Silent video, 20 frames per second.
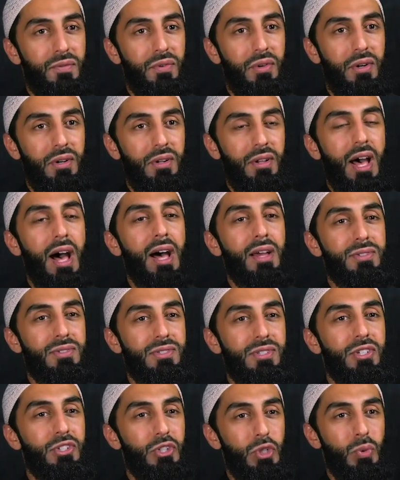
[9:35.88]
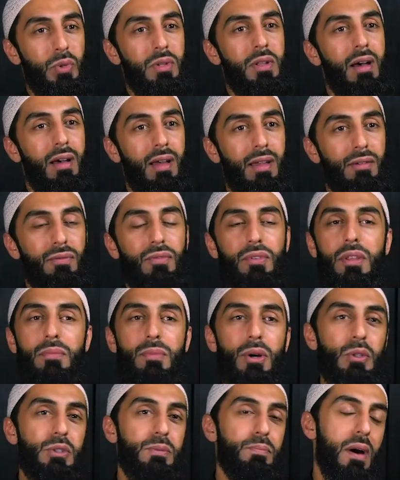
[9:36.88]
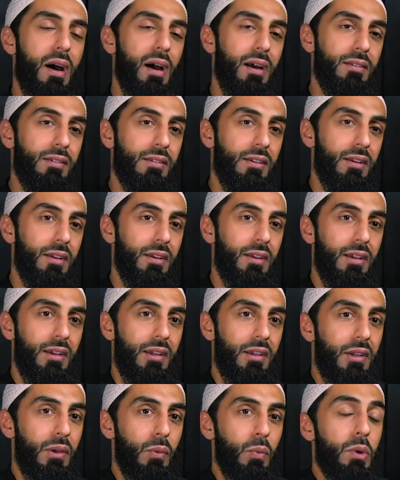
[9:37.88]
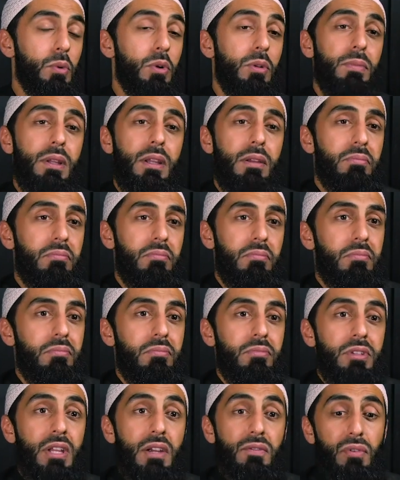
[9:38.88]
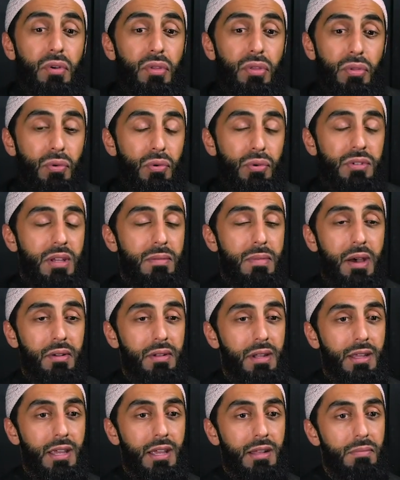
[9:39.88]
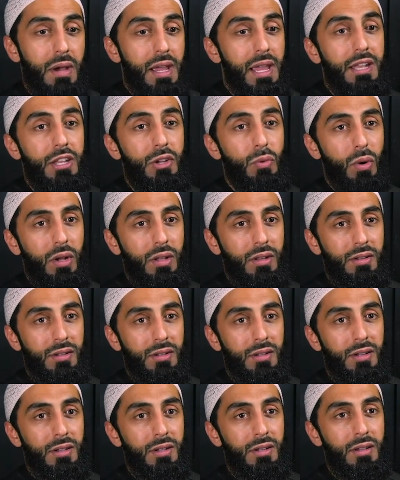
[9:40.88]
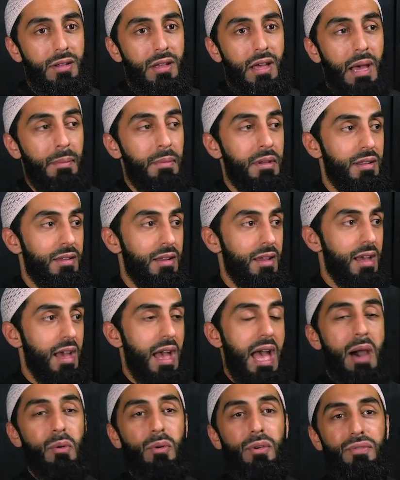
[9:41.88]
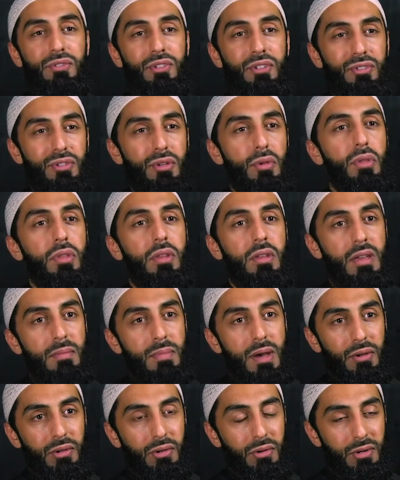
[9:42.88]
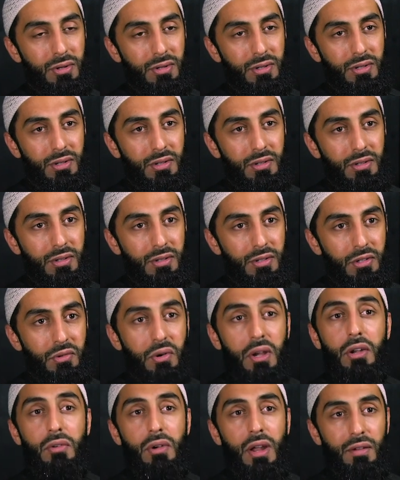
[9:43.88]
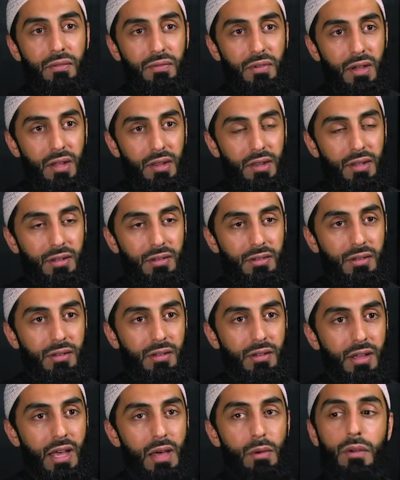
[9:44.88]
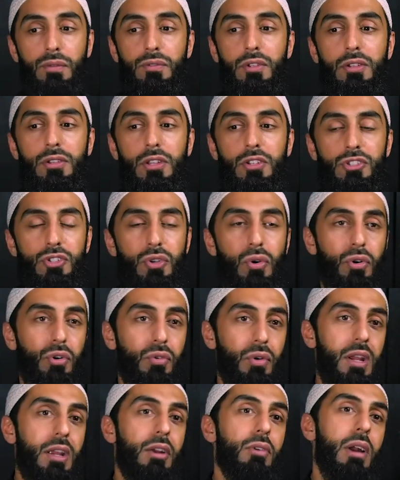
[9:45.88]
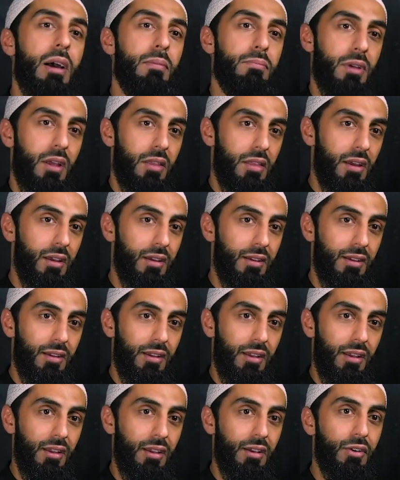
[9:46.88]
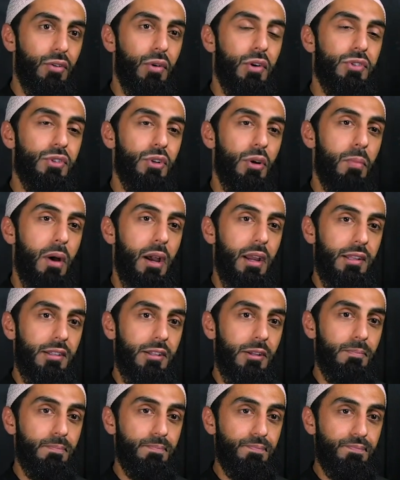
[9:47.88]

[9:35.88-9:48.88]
for us, you and I, for the most part, we will be never thought about again by anyone. I mean, how often do you think about your great-grandfather? How often does your great-grandmother cross your mind?